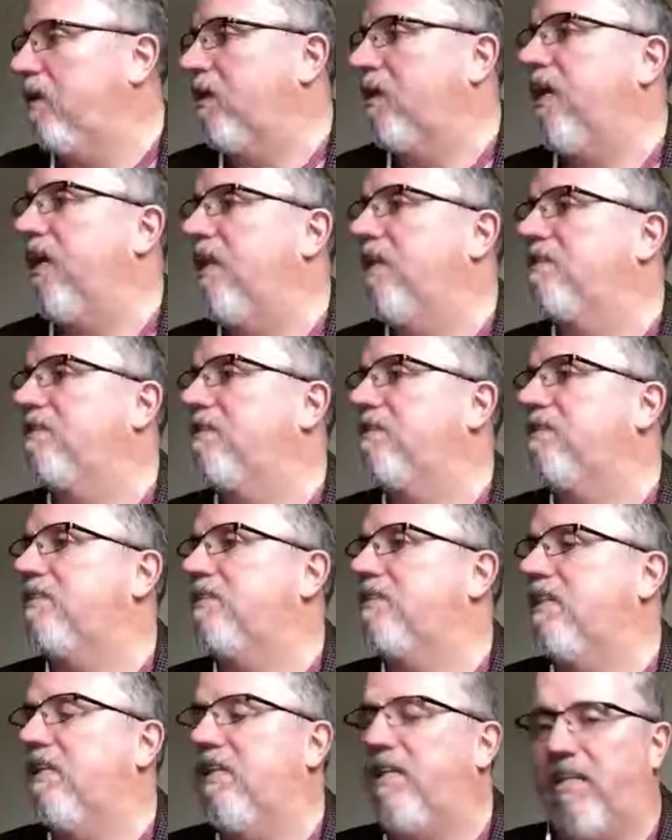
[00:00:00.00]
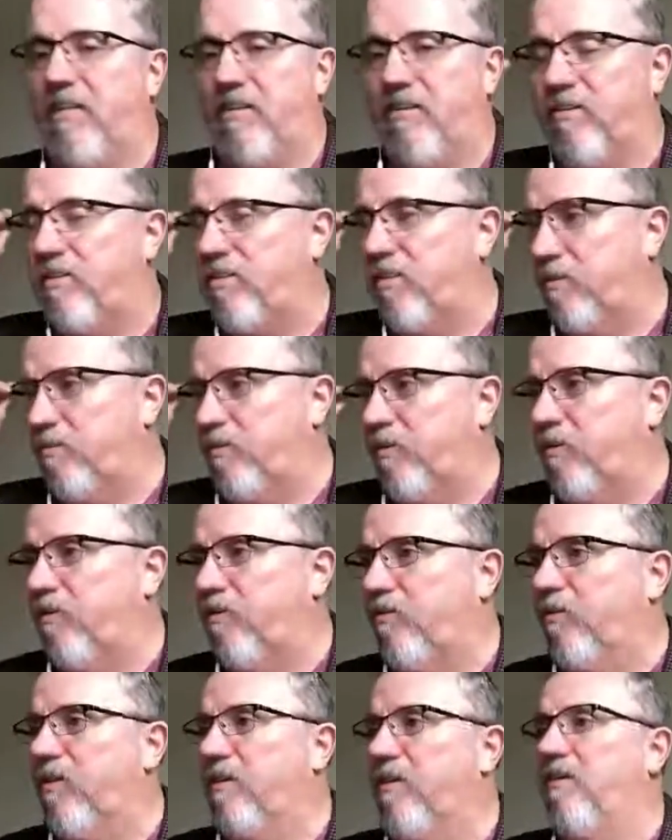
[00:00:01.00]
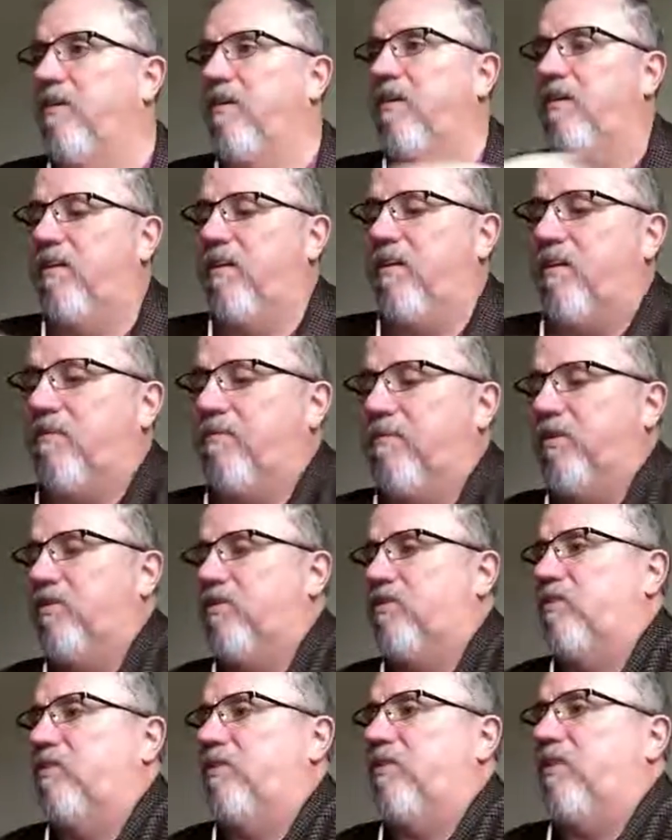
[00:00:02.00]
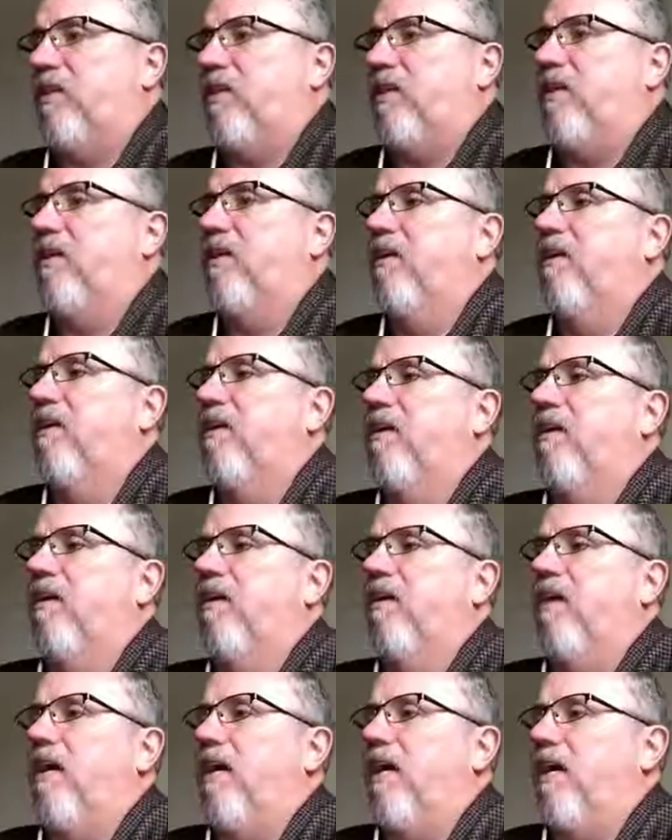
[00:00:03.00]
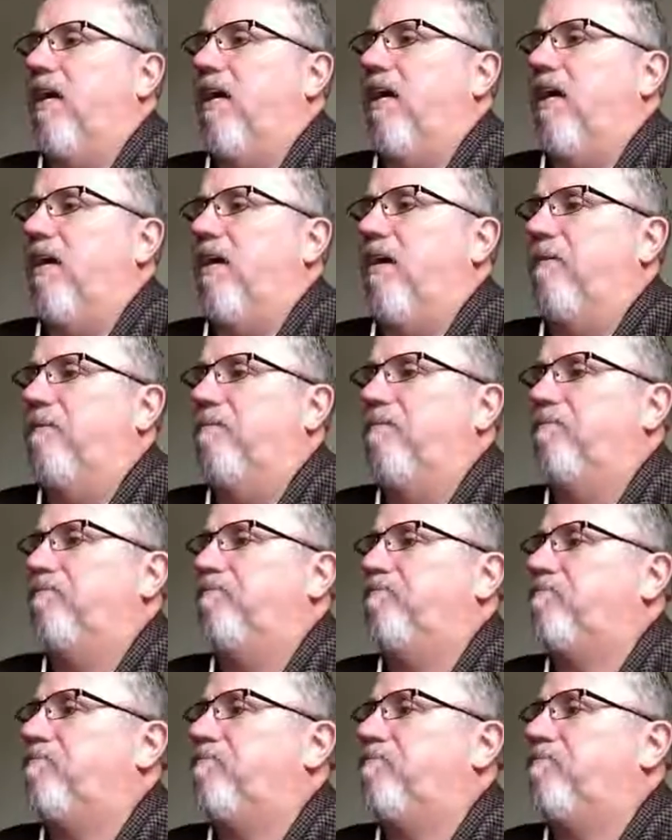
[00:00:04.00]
Kansas City or somewhere over there in Missouri, that